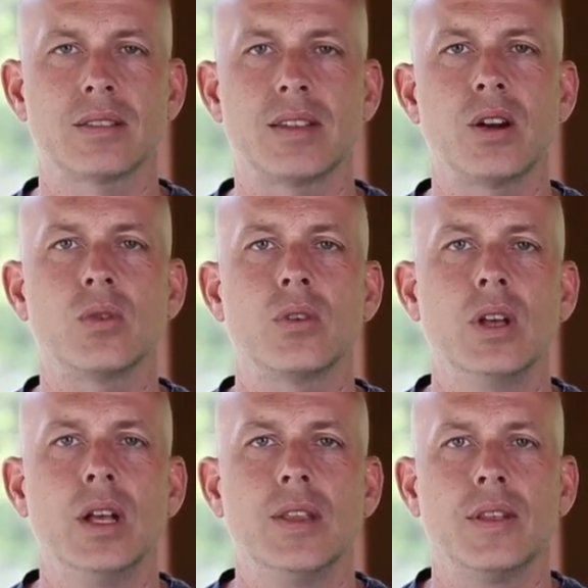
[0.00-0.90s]
They don't
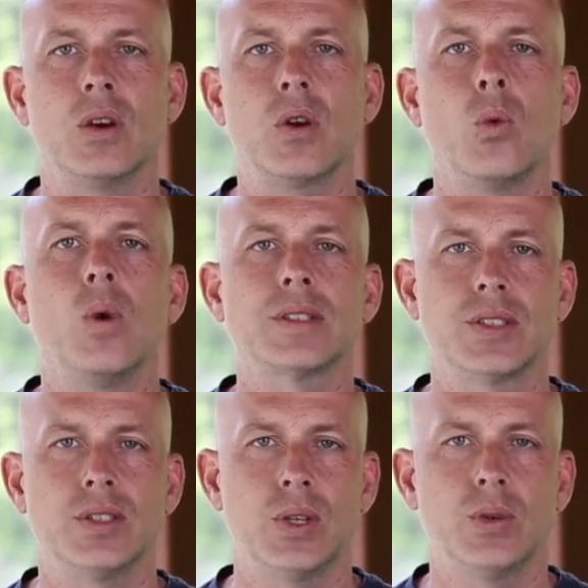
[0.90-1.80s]
know what to
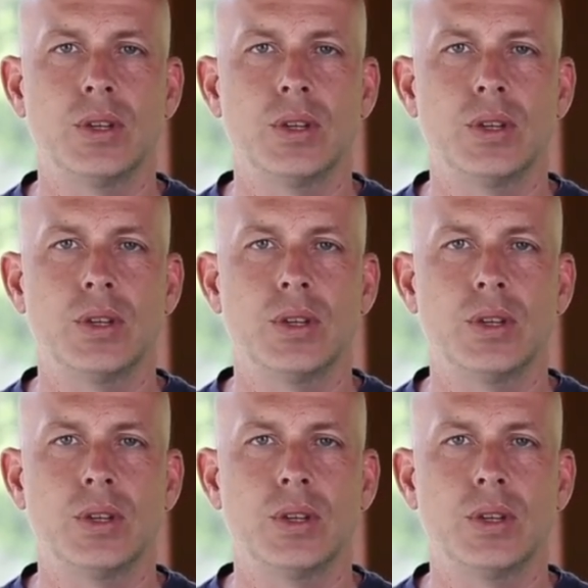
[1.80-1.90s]
do,